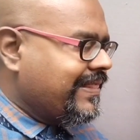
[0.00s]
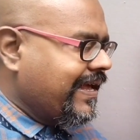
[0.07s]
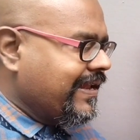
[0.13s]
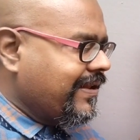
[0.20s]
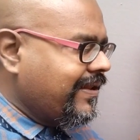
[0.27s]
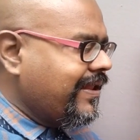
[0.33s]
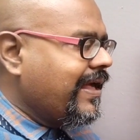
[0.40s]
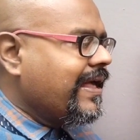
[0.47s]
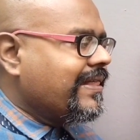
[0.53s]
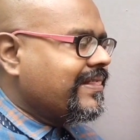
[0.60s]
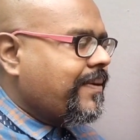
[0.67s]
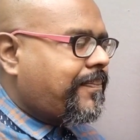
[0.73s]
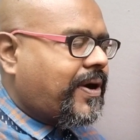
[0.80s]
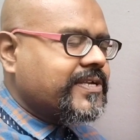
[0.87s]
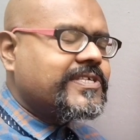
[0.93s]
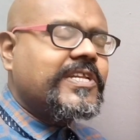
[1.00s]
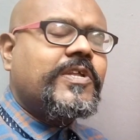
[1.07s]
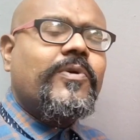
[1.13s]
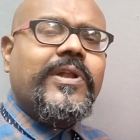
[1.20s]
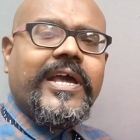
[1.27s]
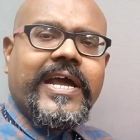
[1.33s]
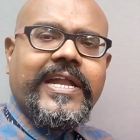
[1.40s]
Then the
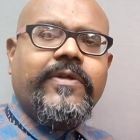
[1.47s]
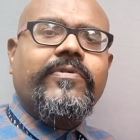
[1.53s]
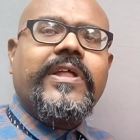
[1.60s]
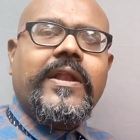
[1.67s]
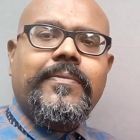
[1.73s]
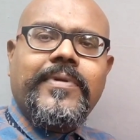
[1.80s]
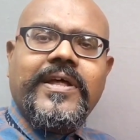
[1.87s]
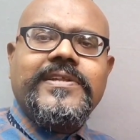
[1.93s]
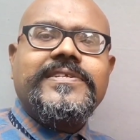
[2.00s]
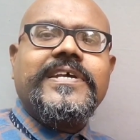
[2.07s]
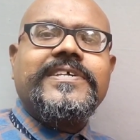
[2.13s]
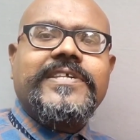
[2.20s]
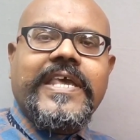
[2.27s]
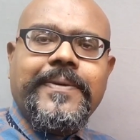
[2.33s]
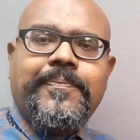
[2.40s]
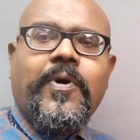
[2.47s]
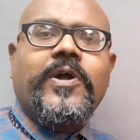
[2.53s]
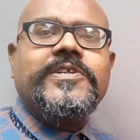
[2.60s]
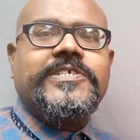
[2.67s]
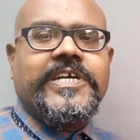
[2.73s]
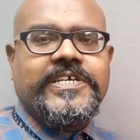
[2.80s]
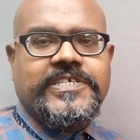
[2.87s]
positive and negative terminals is keep
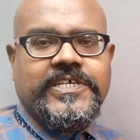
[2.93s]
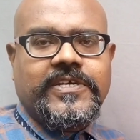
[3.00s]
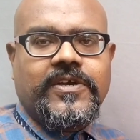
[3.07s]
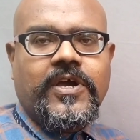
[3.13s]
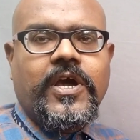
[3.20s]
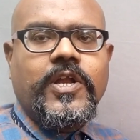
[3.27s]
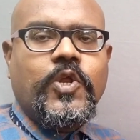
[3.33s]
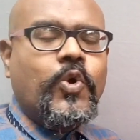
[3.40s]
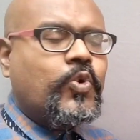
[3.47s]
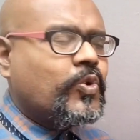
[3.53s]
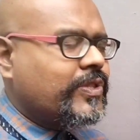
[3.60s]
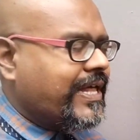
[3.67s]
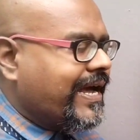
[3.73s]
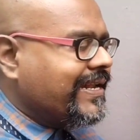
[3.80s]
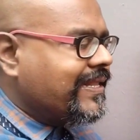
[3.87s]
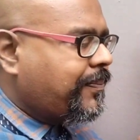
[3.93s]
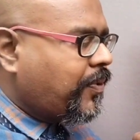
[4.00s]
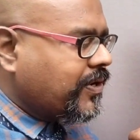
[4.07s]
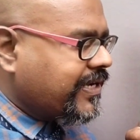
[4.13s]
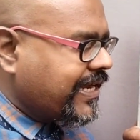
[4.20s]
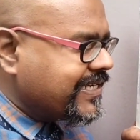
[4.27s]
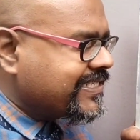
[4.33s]
on changing. Due to that, the
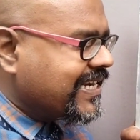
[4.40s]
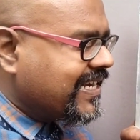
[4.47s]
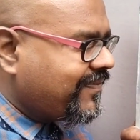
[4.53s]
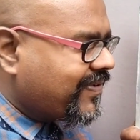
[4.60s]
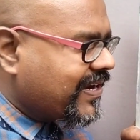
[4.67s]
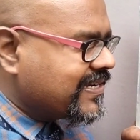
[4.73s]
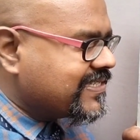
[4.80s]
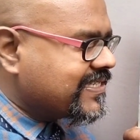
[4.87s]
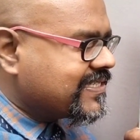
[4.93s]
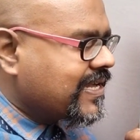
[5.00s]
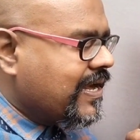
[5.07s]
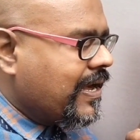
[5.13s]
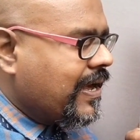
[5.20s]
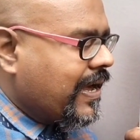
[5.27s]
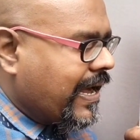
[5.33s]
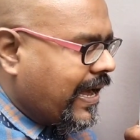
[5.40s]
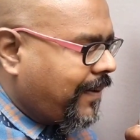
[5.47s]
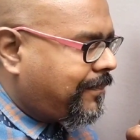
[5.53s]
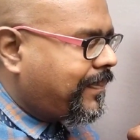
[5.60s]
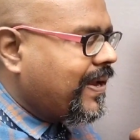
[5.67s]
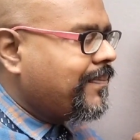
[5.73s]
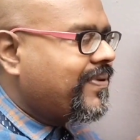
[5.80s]
potential differences
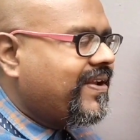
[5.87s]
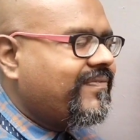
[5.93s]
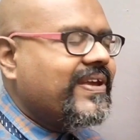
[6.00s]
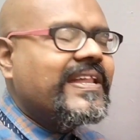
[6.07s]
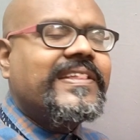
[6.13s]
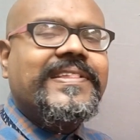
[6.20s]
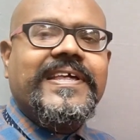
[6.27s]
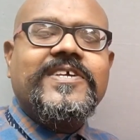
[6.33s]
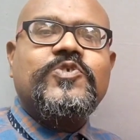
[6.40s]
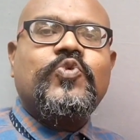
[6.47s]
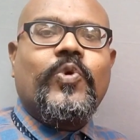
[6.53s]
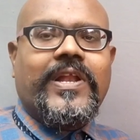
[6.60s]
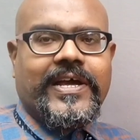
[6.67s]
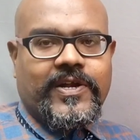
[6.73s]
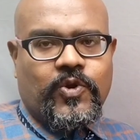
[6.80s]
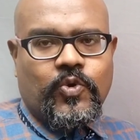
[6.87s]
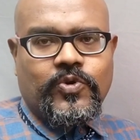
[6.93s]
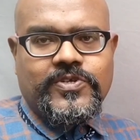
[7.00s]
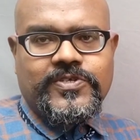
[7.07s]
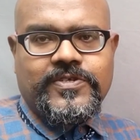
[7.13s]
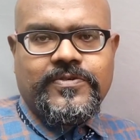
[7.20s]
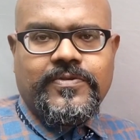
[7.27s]
happen between these two
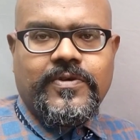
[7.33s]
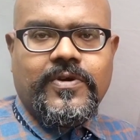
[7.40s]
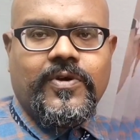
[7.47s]
electrodes.